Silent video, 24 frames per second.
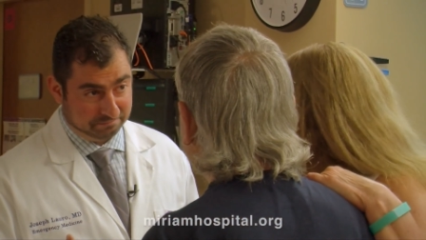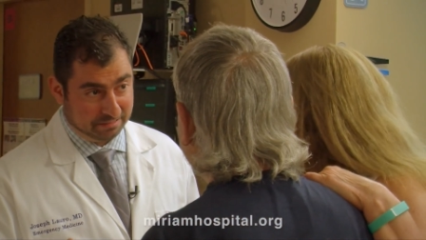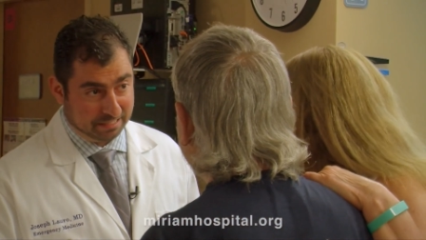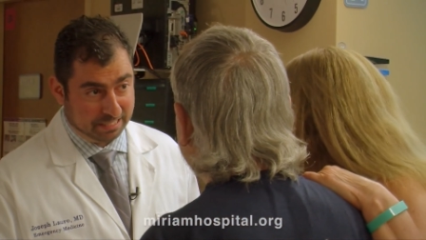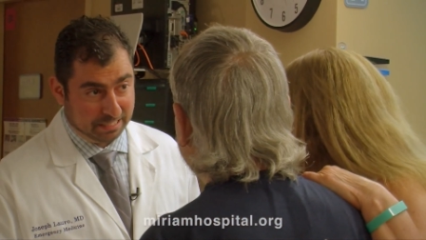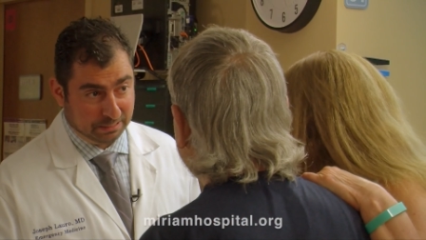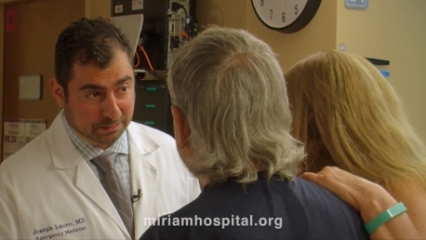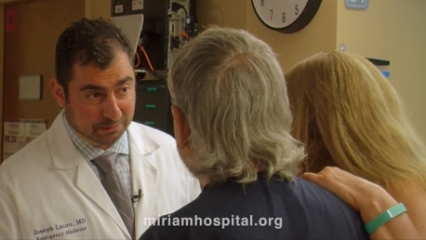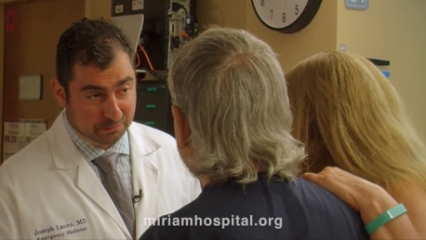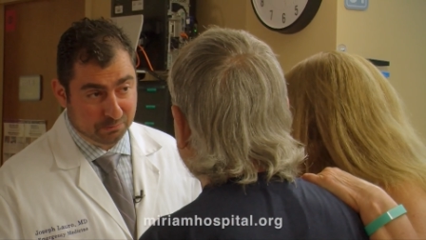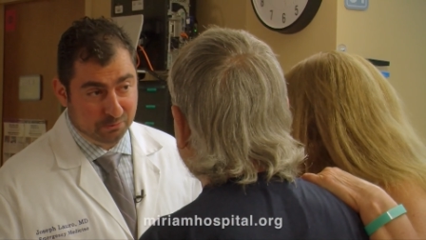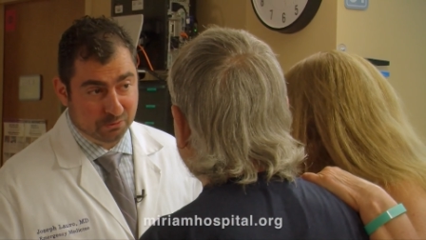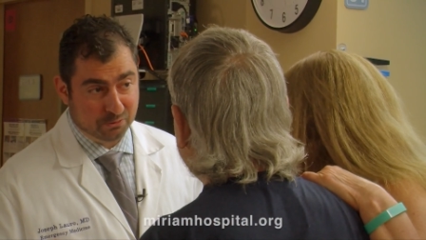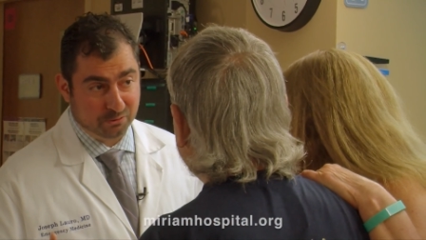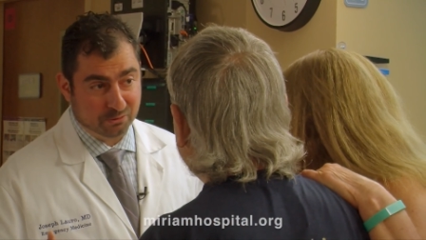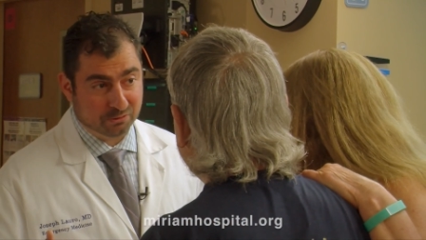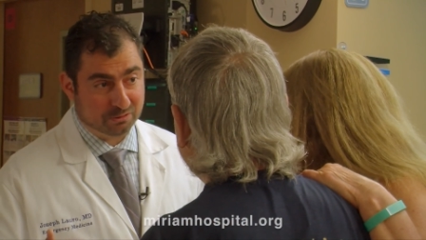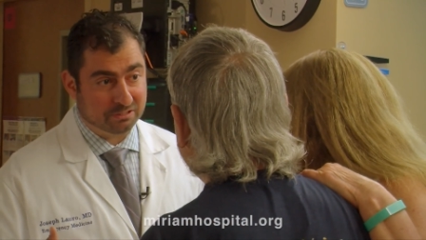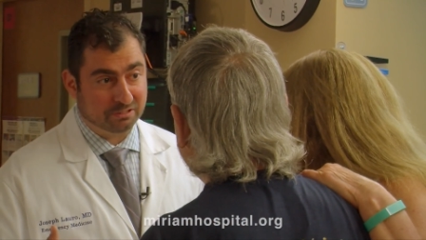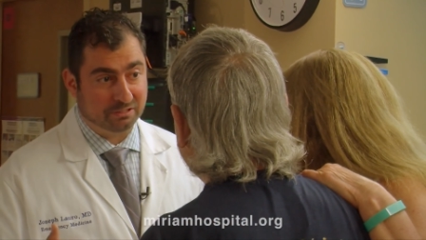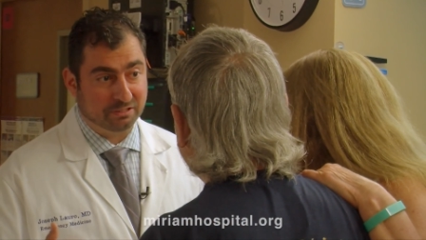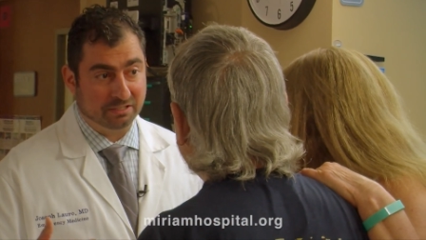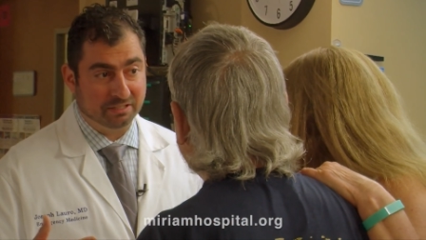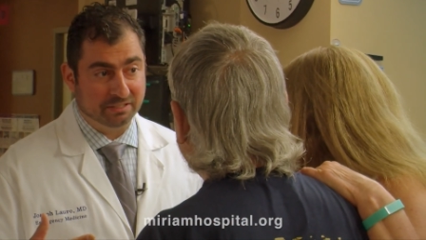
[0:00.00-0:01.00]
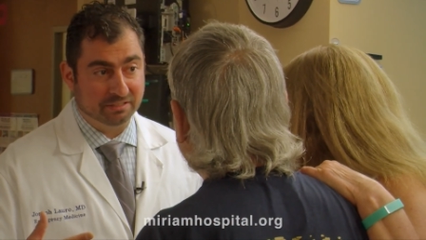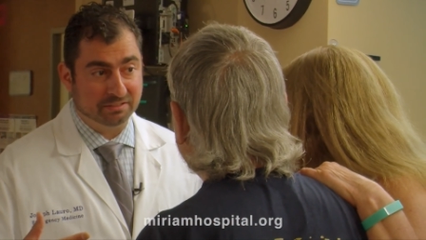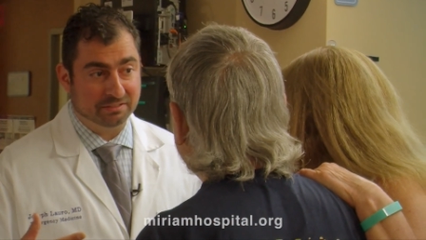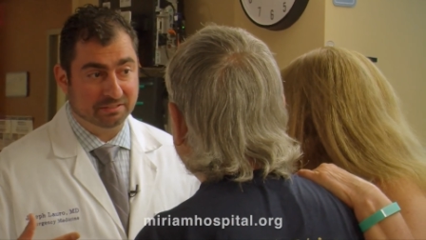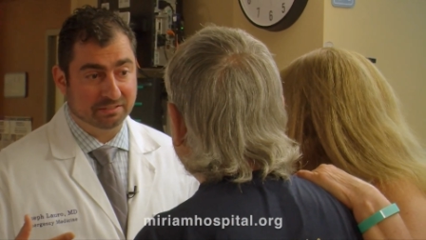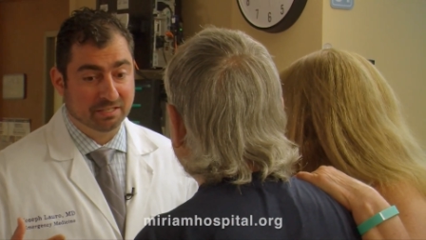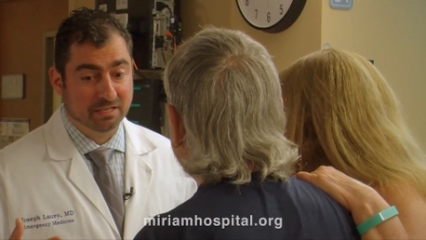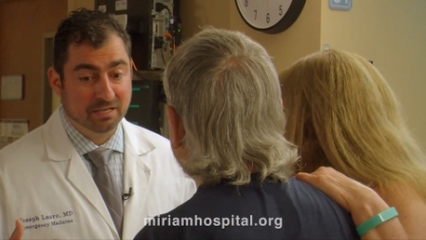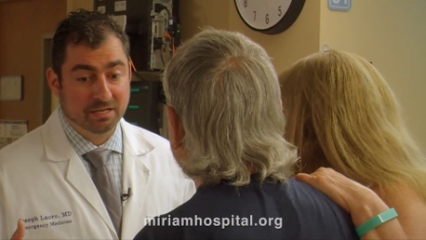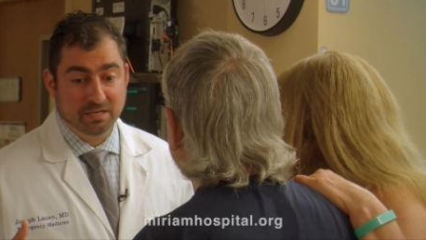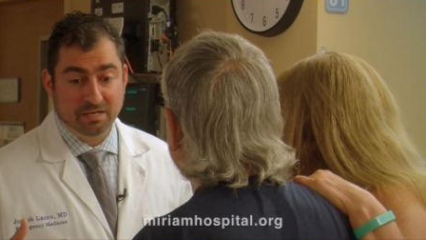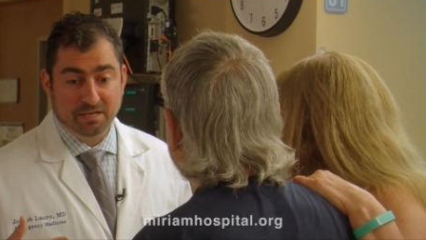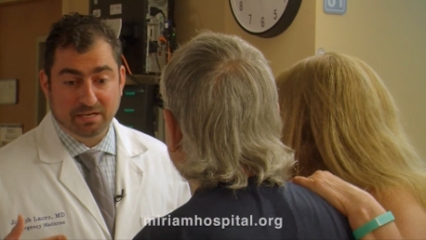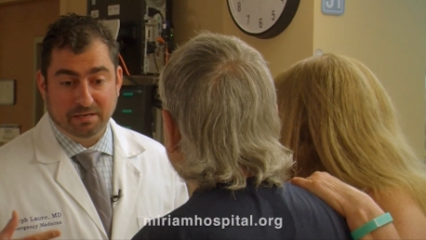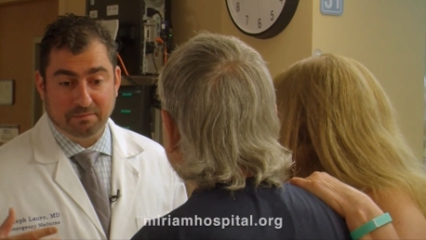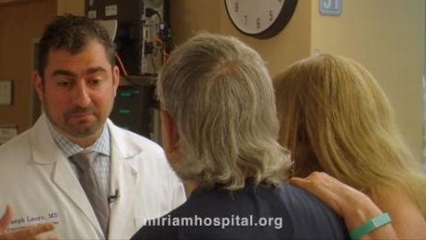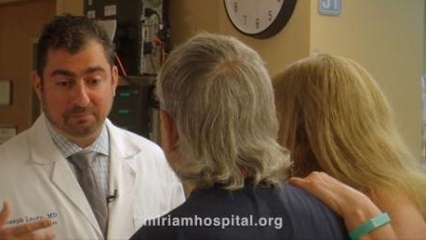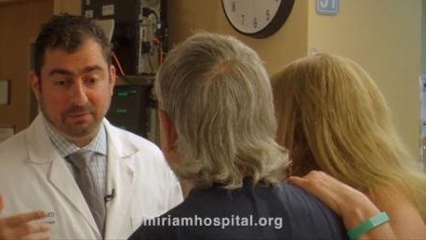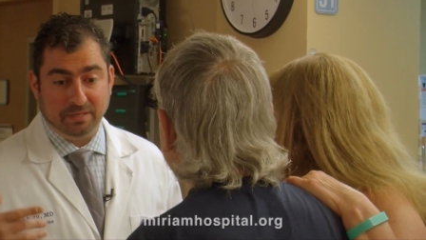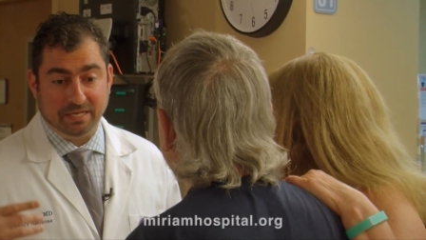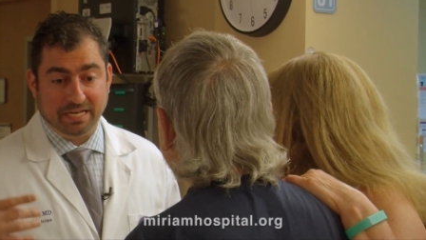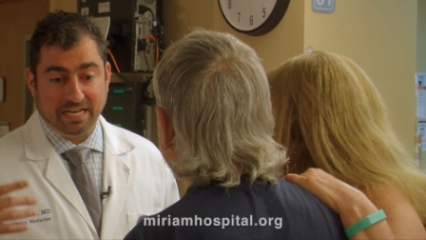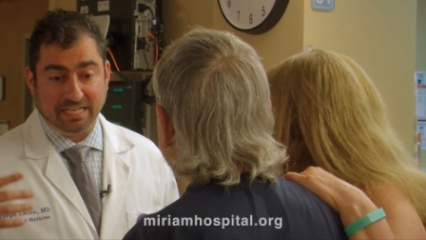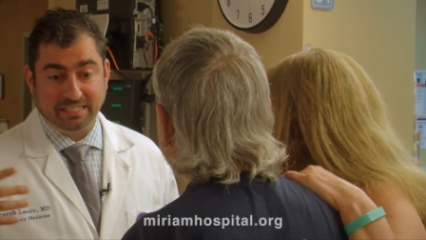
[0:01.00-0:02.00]
I use your cards
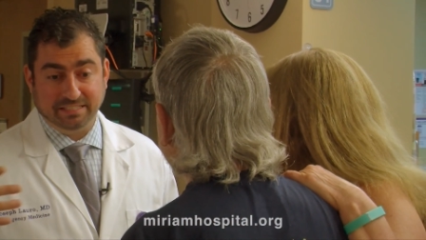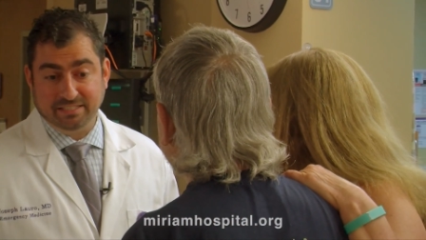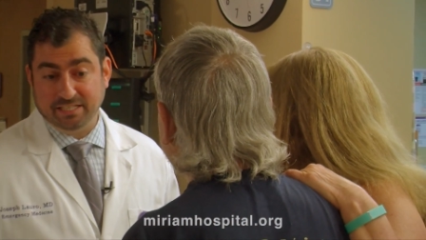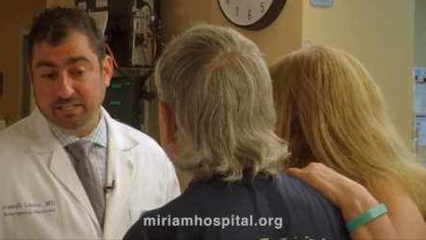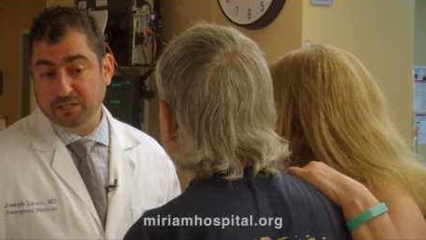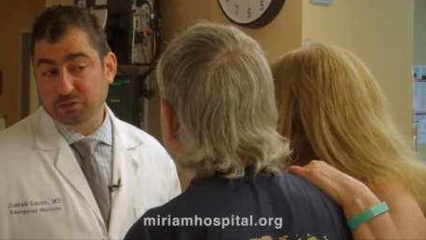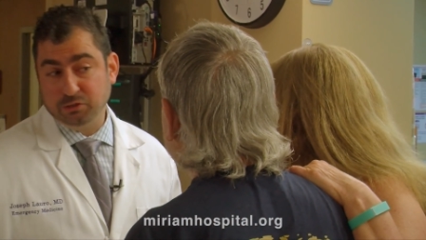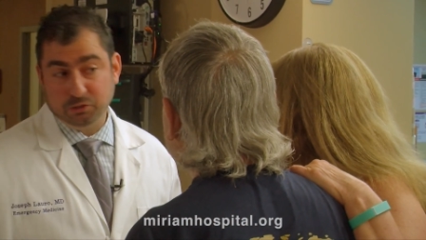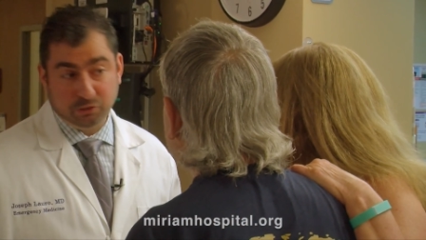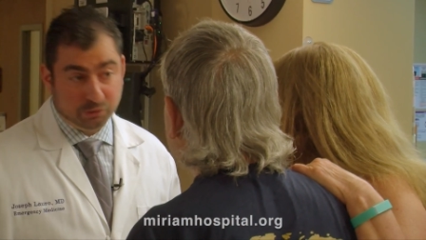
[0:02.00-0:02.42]
when I teach